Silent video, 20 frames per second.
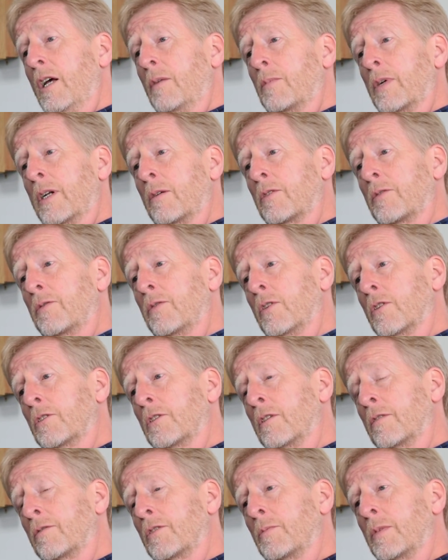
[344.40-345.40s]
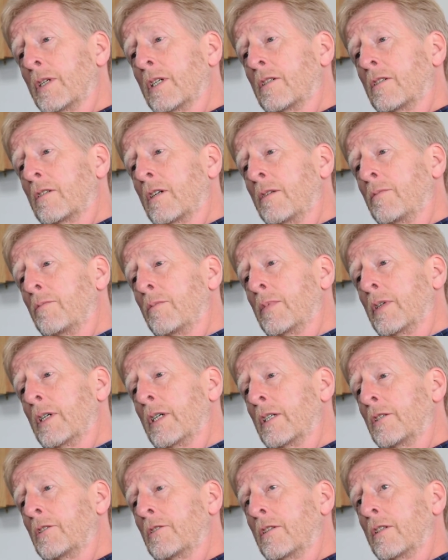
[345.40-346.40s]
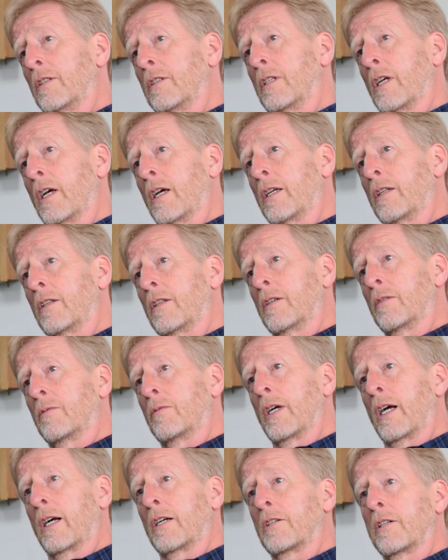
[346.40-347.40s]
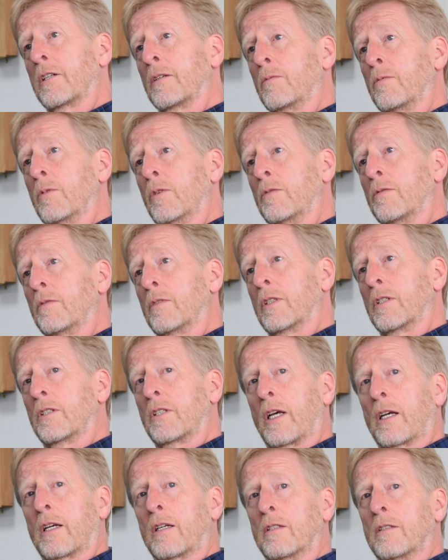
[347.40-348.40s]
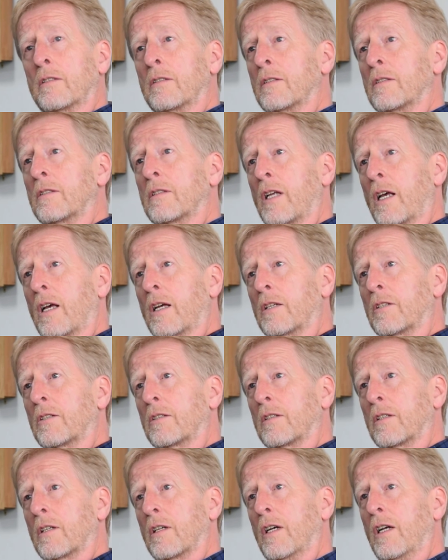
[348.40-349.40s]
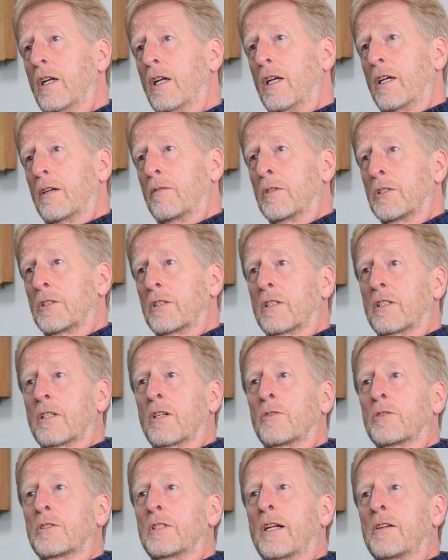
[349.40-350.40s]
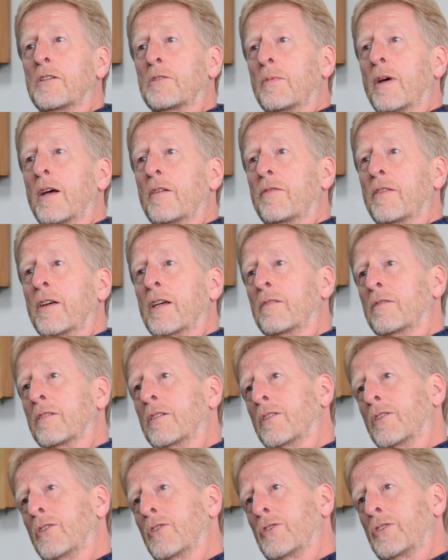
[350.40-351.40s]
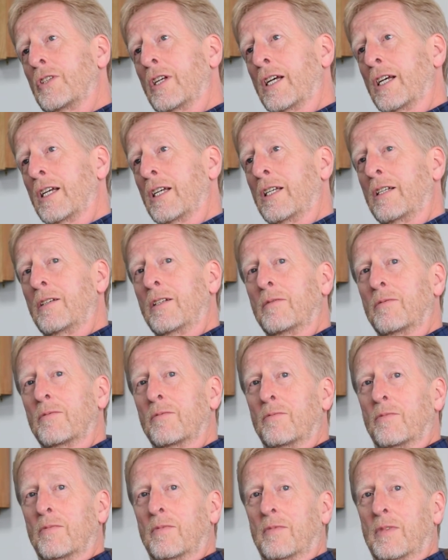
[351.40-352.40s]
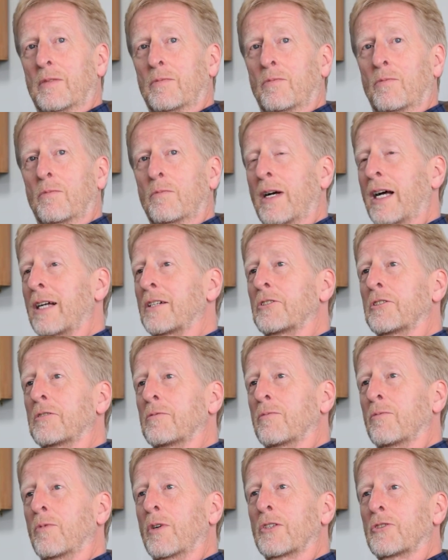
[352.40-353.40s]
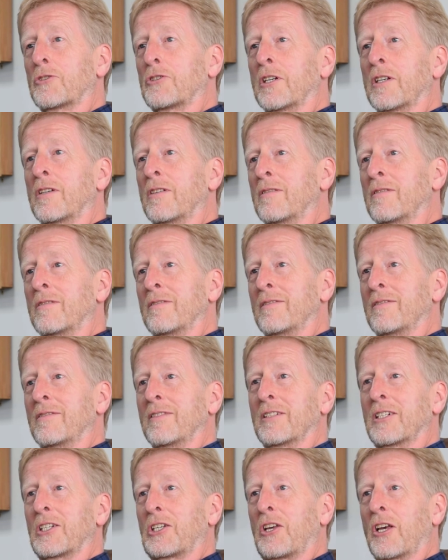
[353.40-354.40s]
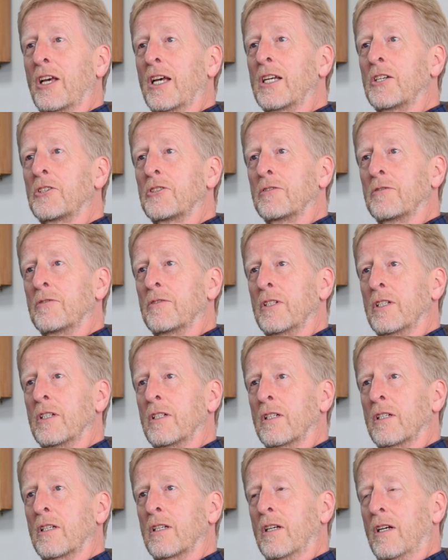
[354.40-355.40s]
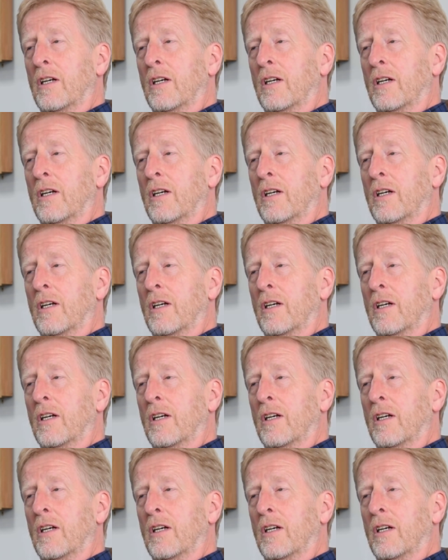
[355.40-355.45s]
But I was fortunate enough to be at Trent Bridge the day that we actually won the second Test, which goes down as my favourite all day match watching occasion, really.